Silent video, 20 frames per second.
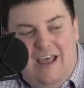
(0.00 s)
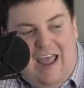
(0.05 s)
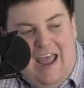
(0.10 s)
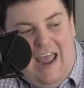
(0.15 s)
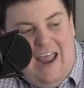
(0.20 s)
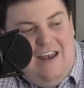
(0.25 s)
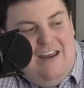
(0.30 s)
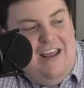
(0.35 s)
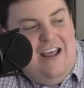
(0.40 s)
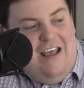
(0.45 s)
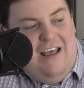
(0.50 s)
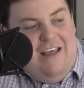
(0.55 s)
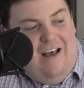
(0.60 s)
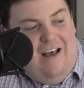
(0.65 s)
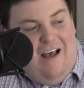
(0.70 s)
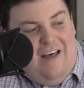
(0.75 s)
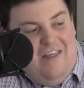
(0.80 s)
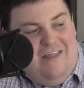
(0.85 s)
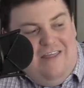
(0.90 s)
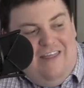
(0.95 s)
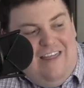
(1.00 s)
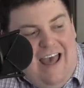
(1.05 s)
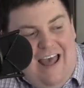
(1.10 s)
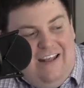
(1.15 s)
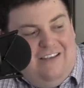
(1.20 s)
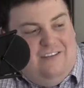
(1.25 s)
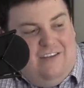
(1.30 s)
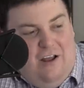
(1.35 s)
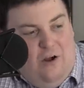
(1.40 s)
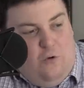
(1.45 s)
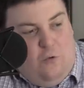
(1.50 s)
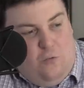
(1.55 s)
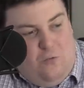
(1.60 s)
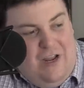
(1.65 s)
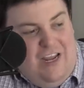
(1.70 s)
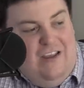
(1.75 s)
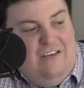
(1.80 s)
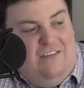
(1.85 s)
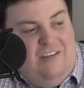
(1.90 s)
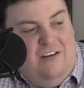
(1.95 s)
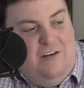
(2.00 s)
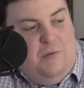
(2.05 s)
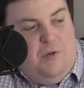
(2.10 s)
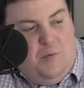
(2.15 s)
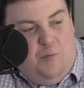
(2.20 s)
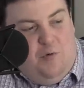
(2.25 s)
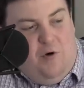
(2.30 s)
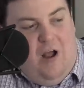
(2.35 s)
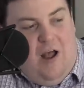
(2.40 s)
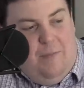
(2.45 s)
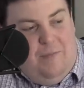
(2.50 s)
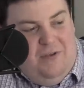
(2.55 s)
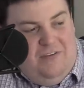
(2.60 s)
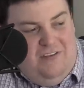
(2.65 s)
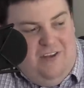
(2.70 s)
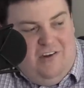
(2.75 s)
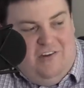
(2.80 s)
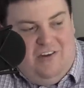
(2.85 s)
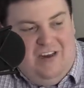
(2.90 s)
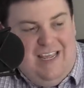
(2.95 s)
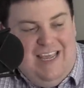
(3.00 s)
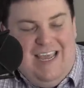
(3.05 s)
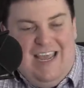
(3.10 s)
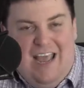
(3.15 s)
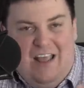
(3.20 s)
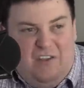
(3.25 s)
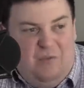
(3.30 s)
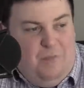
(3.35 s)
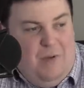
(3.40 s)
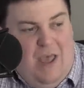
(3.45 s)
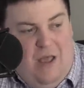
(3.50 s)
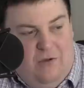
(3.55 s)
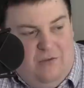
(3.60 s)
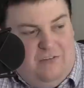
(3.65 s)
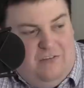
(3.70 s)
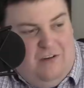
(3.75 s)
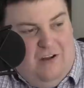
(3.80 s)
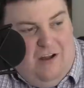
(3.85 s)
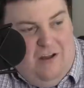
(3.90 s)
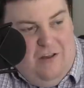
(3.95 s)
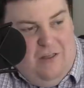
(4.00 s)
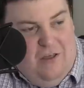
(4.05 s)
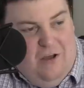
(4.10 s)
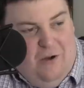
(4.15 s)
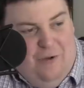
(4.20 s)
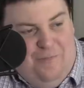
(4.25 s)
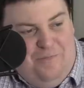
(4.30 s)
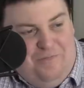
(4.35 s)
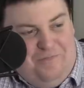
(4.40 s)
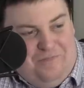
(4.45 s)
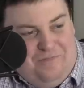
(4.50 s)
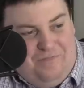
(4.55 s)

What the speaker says: And that's a reasonable proposition. He gets pounced on, though.